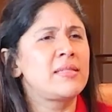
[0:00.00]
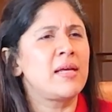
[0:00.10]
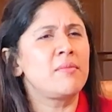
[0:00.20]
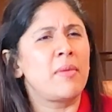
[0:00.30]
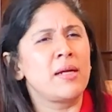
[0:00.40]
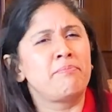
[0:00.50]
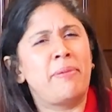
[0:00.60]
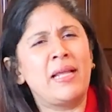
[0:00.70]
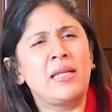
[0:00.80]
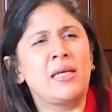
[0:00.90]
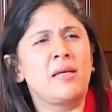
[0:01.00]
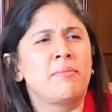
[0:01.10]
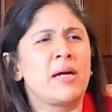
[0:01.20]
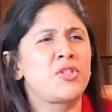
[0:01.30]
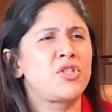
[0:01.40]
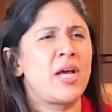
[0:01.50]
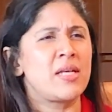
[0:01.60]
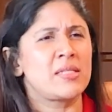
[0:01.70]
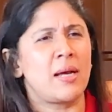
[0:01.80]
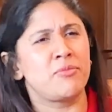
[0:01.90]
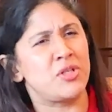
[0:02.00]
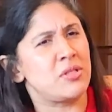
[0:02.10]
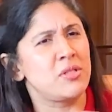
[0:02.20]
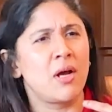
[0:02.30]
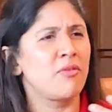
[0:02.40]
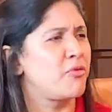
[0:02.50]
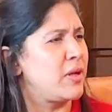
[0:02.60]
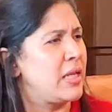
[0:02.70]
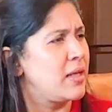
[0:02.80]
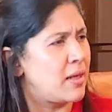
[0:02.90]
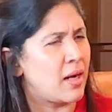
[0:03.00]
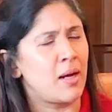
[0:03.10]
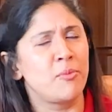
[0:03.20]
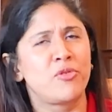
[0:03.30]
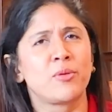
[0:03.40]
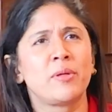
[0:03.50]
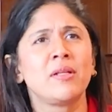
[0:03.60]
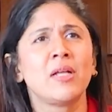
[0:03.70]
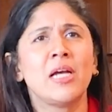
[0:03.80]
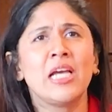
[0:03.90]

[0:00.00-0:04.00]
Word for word: said, my belly, my chest, I'm just not feeling comfortable.